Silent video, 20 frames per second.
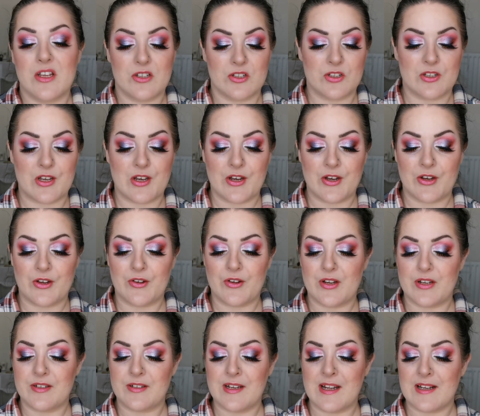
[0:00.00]

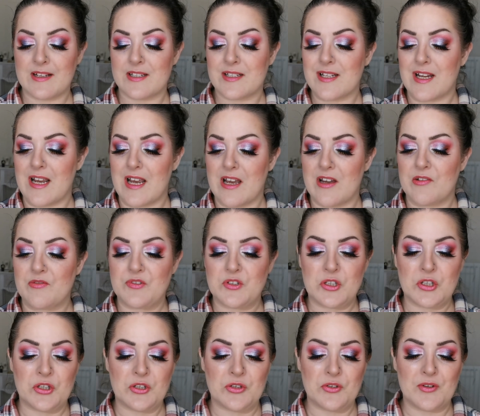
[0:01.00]
So next I have
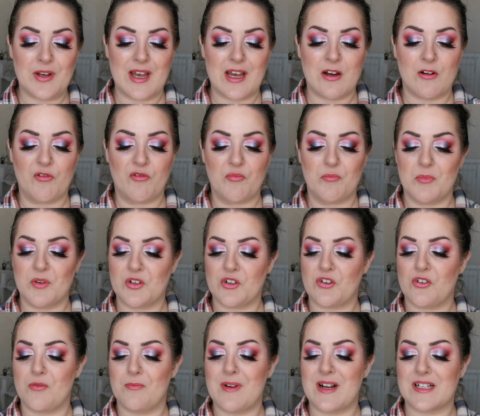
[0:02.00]
two e.l.f.
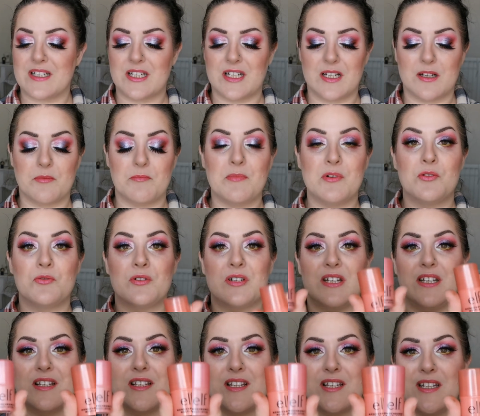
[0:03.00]
monochromatic
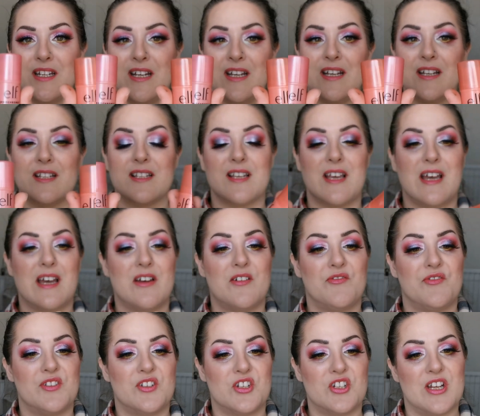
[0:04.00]
multi-sticks. I
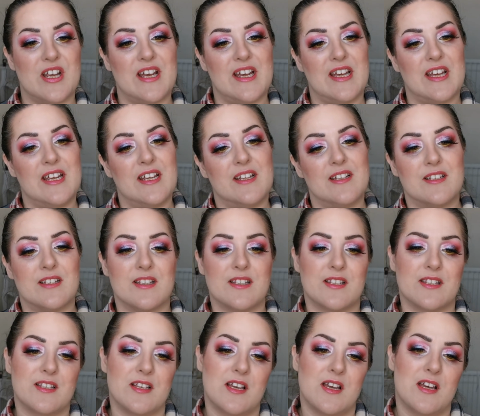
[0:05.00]
have the
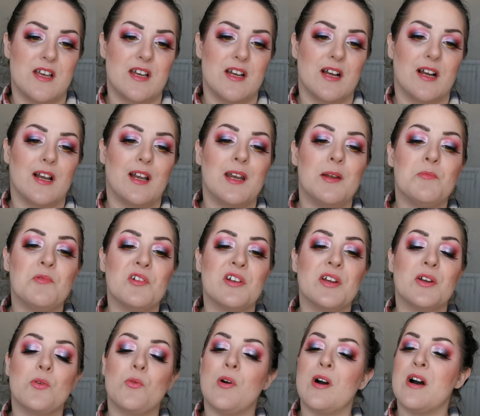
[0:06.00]
shades
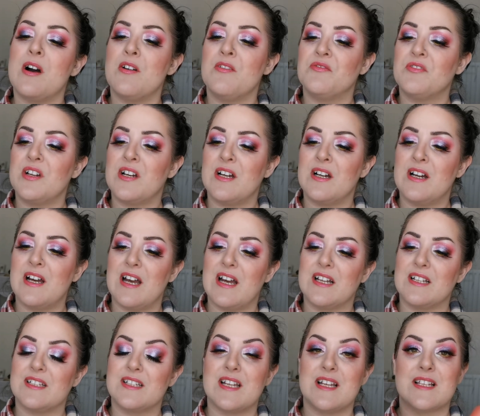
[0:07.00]
Glimmering Guava
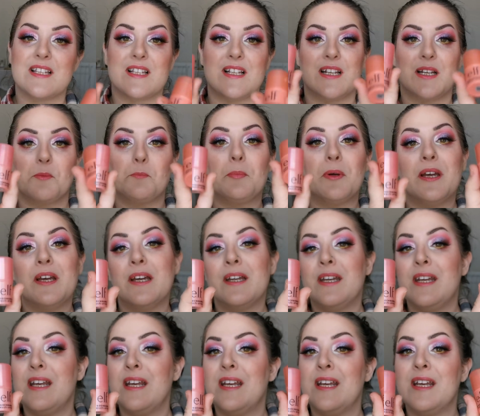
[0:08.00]
and Dazzling
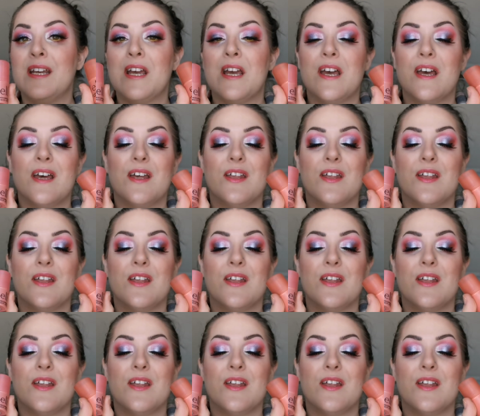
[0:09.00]
Peony.